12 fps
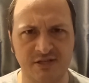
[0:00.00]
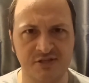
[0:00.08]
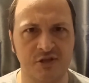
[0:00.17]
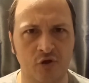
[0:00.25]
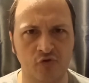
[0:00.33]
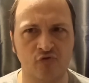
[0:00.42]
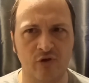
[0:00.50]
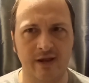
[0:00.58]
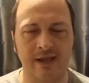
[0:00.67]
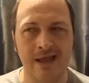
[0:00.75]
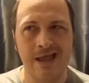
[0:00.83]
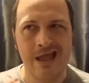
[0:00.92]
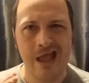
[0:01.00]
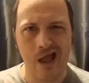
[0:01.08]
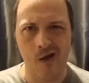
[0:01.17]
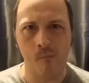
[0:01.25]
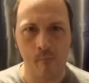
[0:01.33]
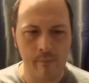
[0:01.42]
Star Trek
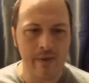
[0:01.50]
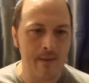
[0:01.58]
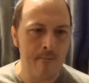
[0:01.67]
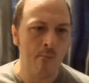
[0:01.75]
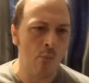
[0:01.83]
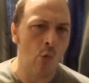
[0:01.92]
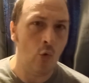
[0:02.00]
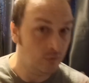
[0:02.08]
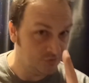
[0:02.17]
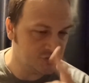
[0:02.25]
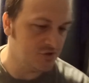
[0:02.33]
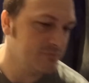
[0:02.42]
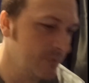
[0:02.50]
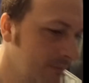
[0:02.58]
a bit more. Excuse me.